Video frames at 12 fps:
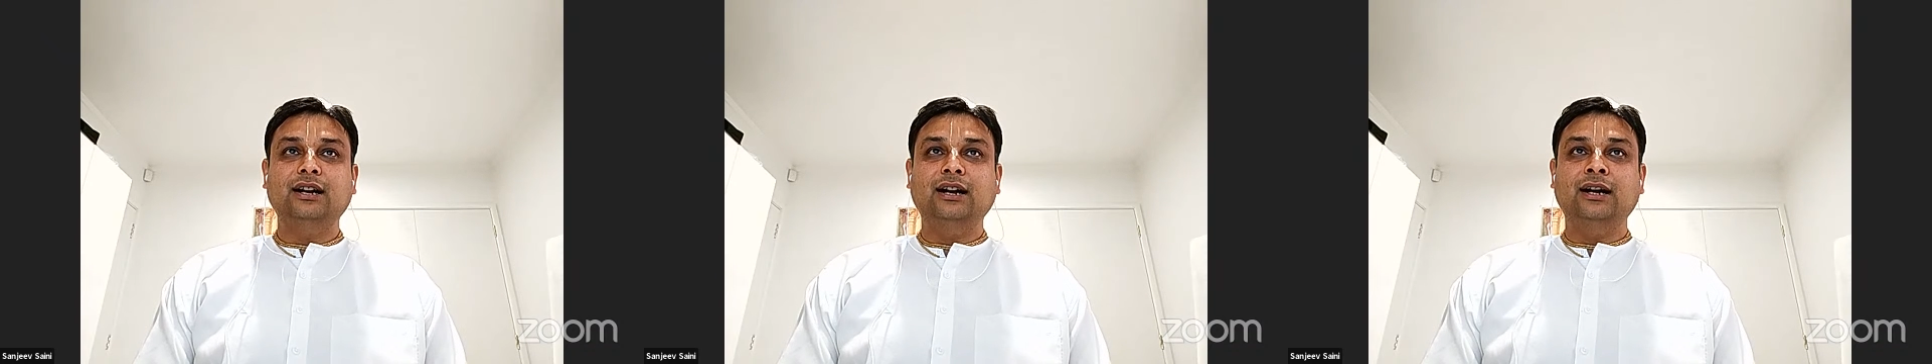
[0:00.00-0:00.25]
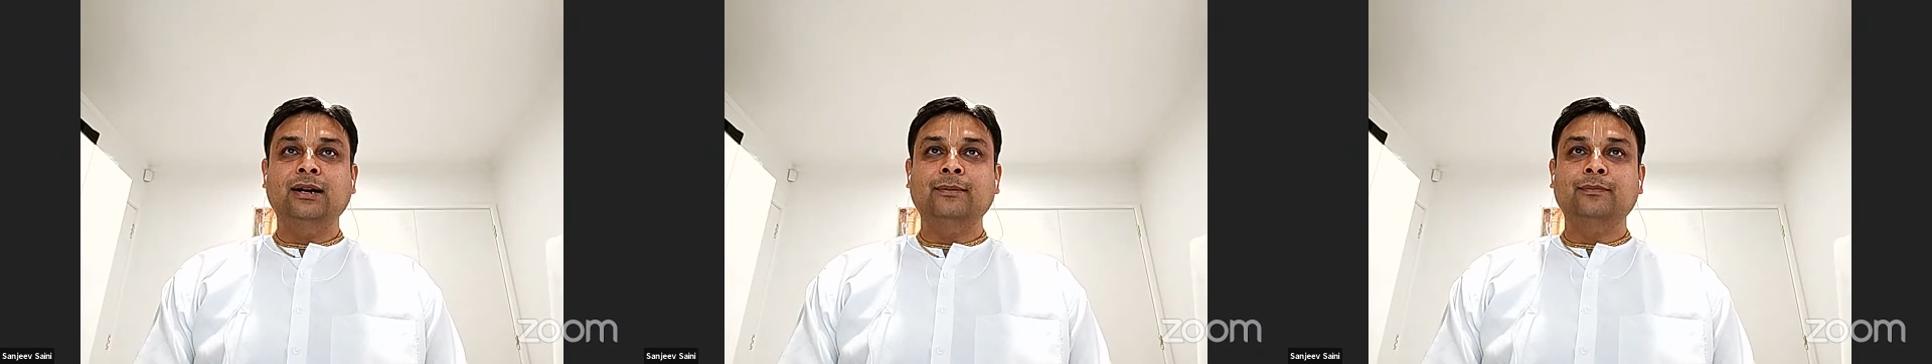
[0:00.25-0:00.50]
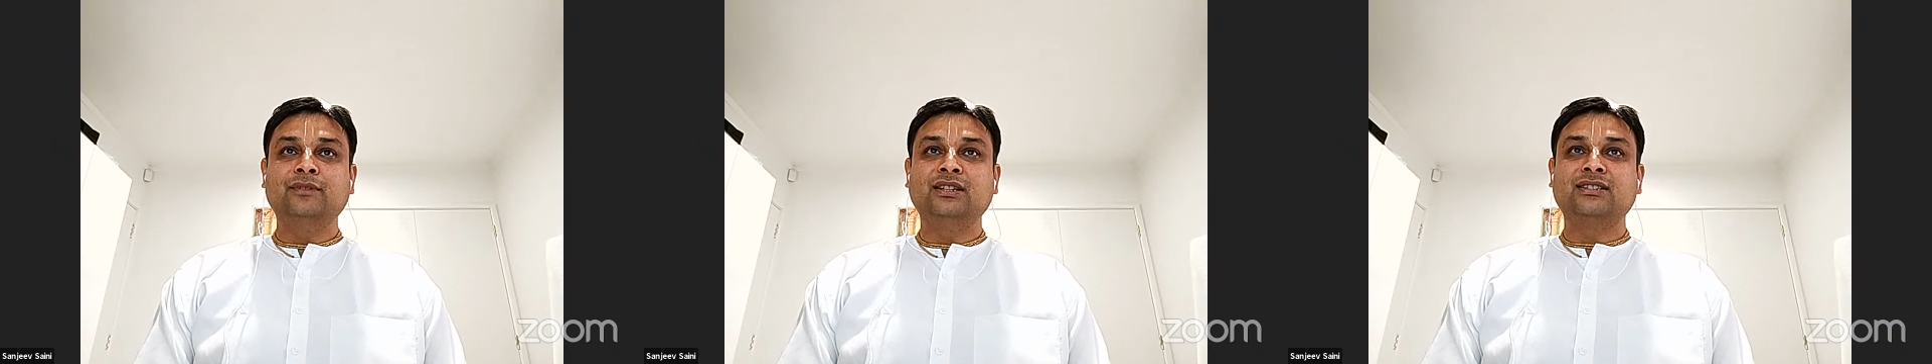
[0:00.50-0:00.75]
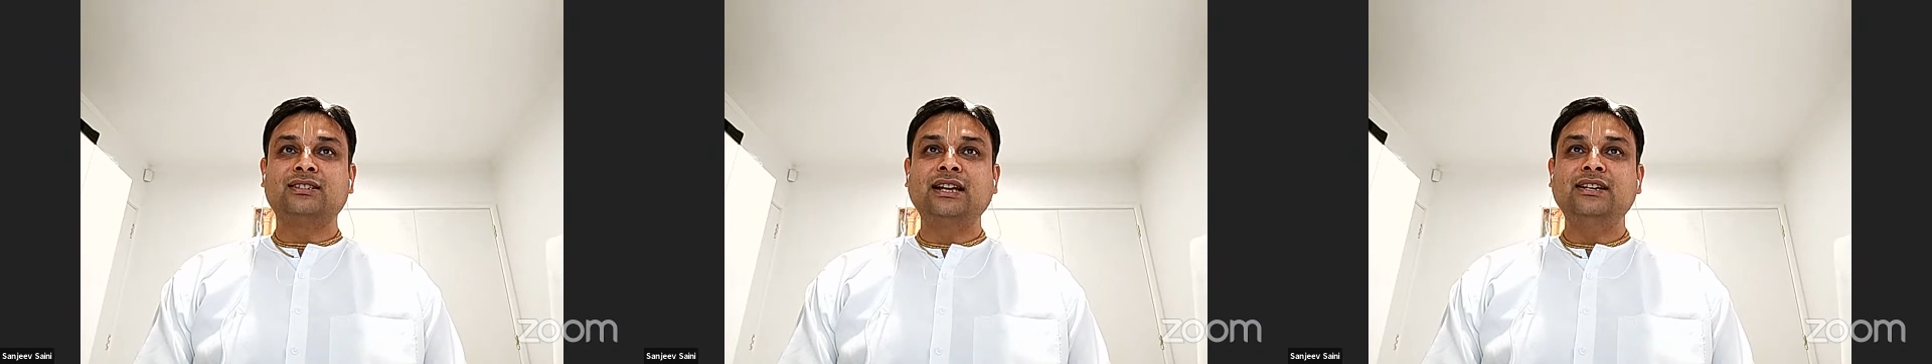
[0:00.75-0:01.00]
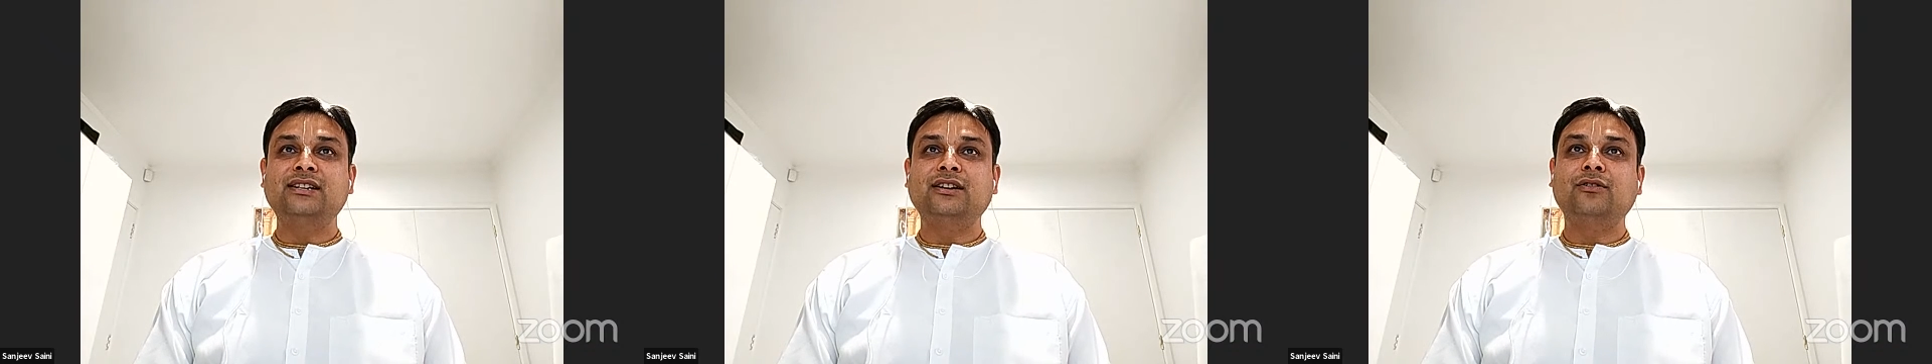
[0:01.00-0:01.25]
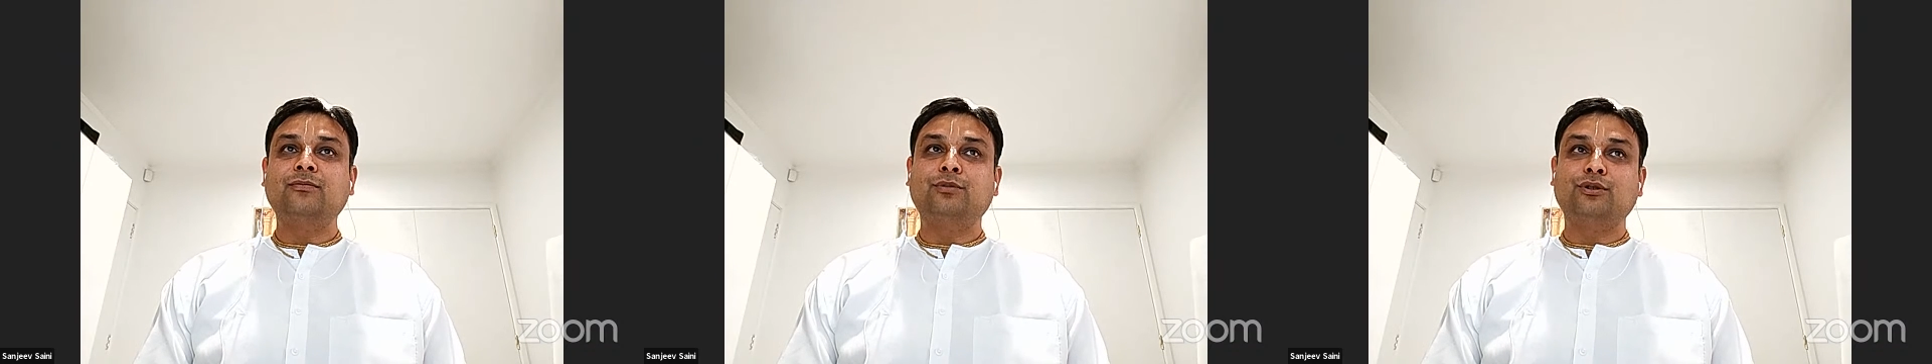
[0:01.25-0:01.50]
the center
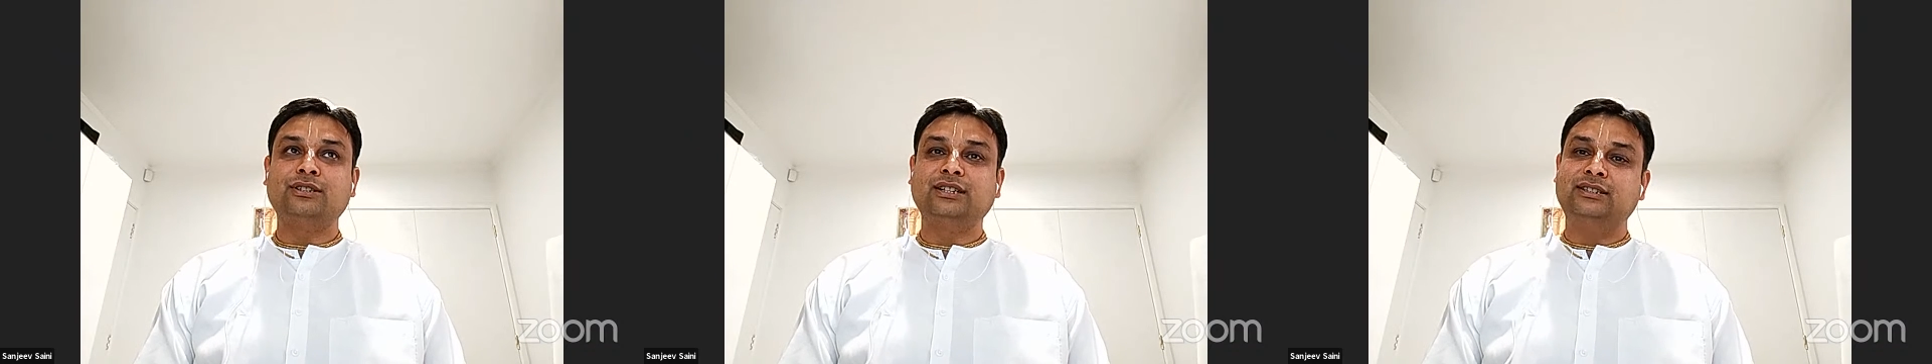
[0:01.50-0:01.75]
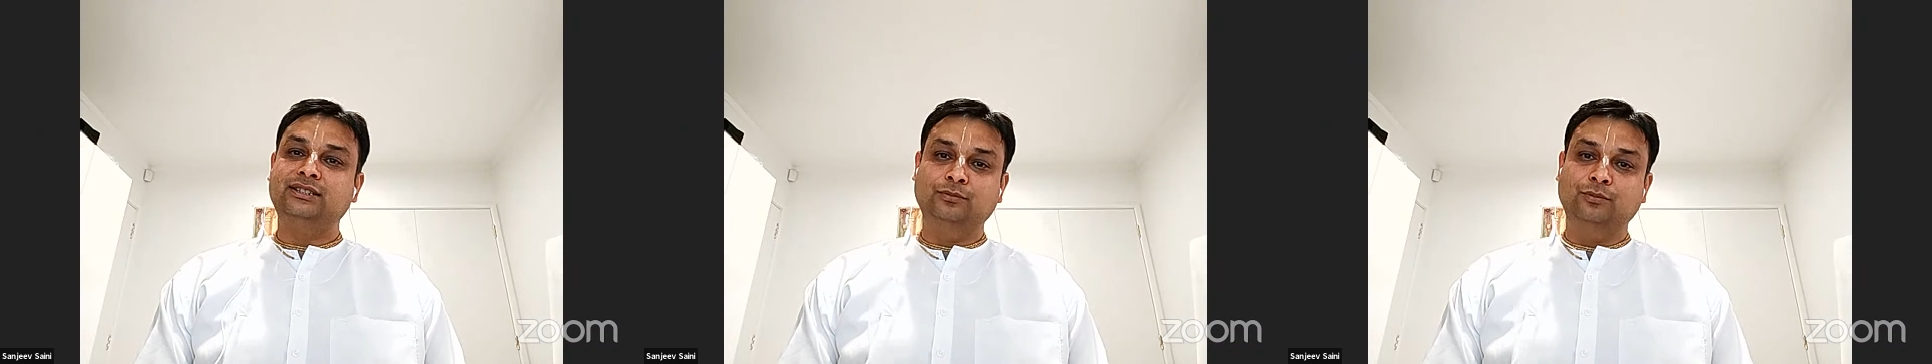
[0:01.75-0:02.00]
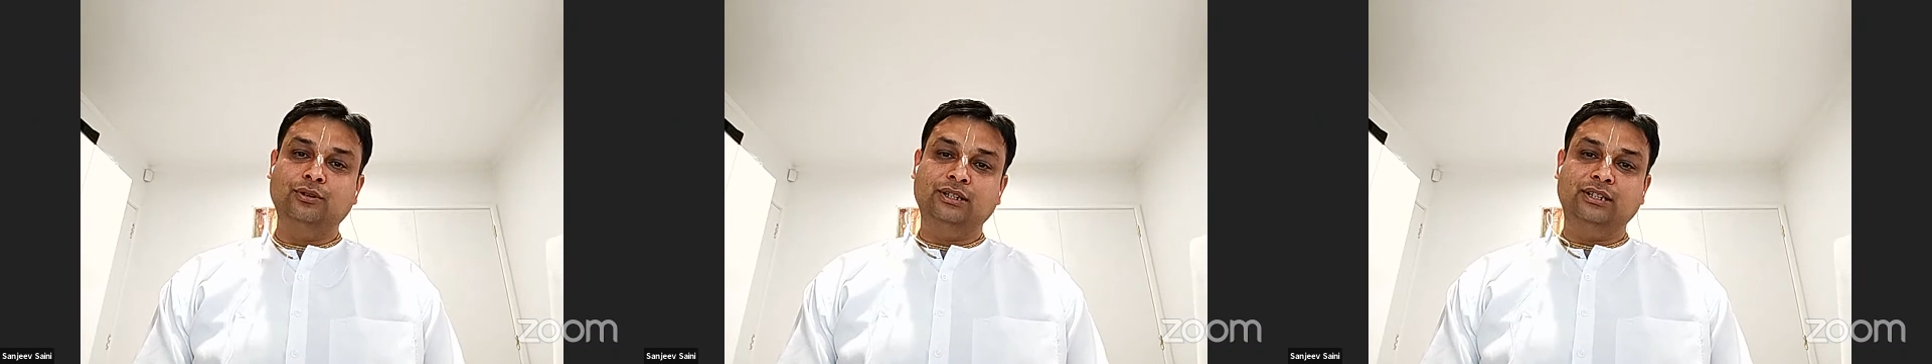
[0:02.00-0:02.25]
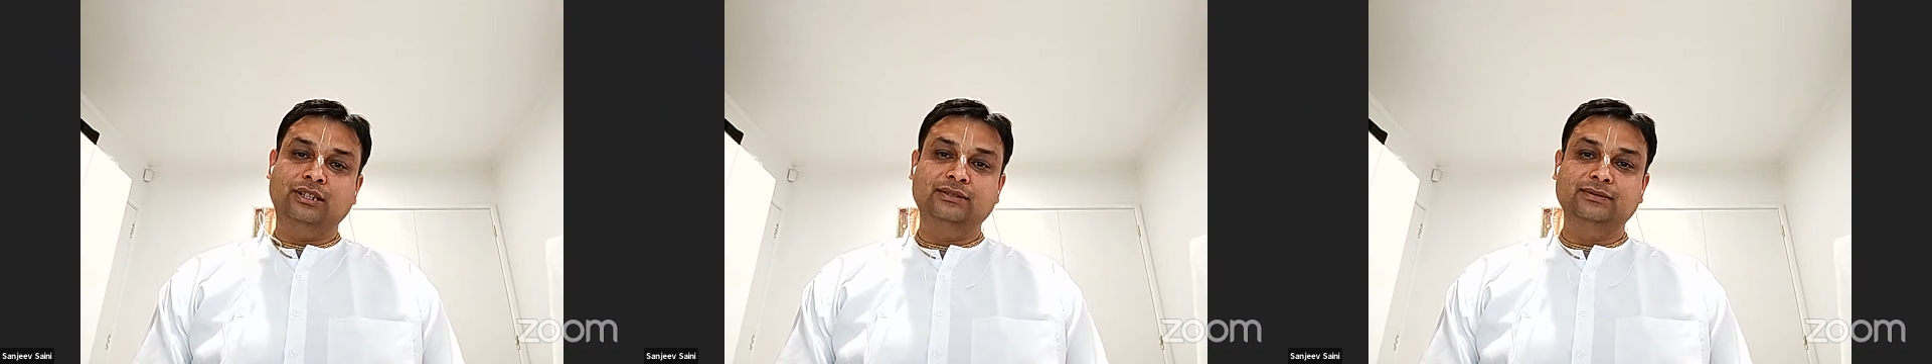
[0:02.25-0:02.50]
of process is body,